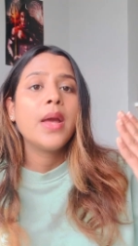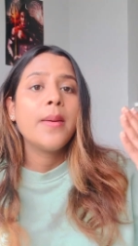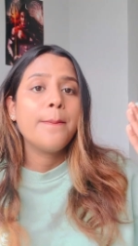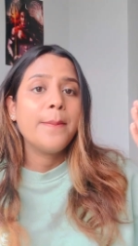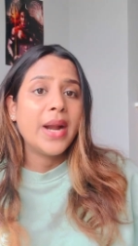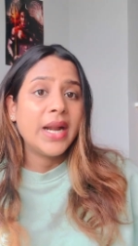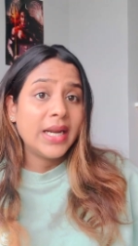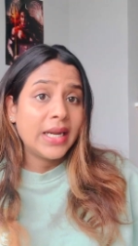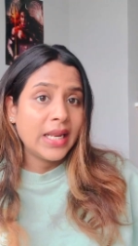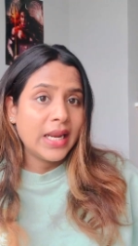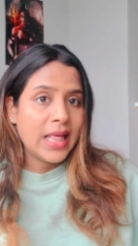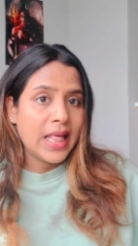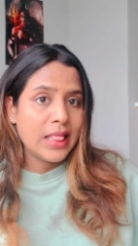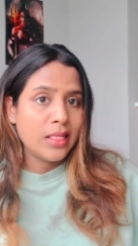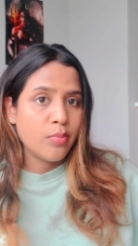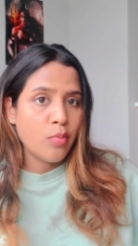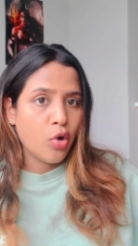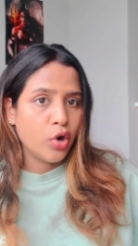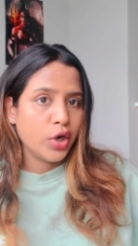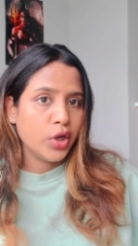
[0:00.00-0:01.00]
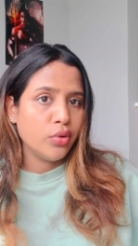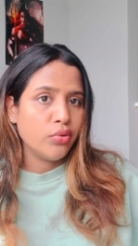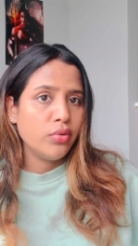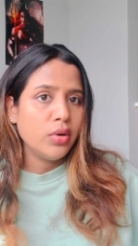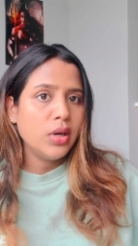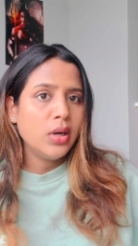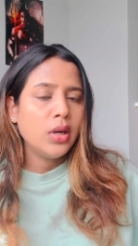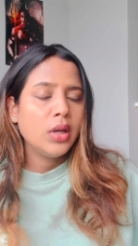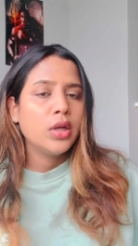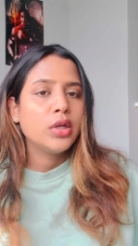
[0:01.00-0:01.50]
mental health
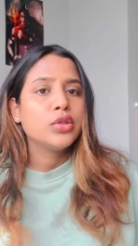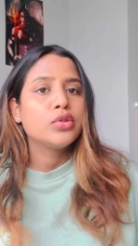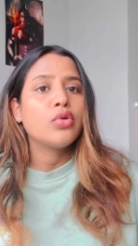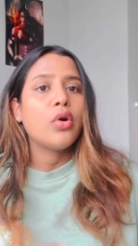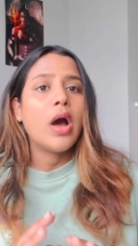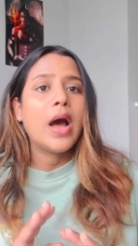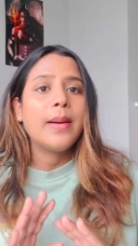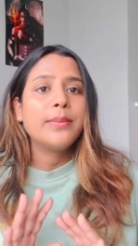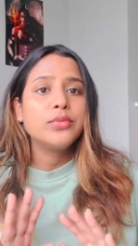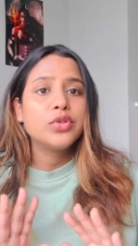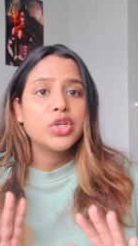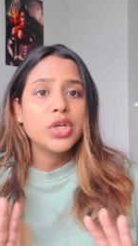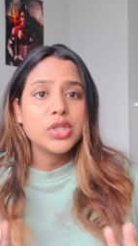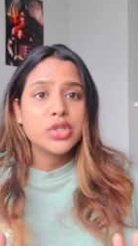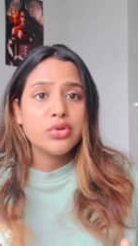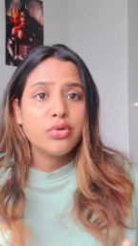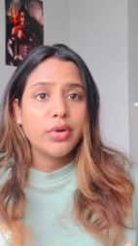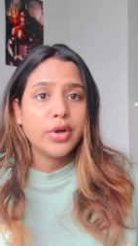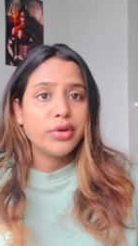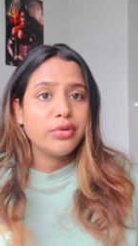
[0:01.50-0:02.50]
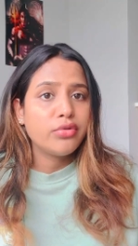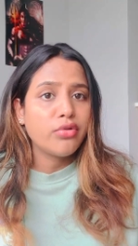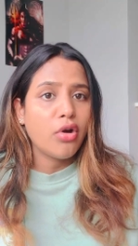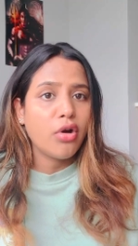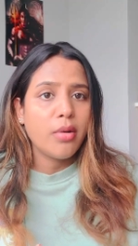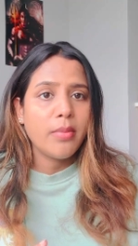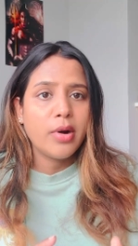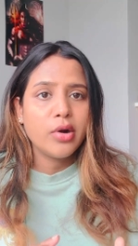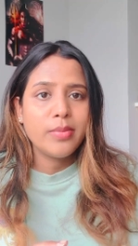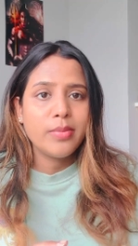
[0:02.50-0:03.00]
module. So I'm just going to talk about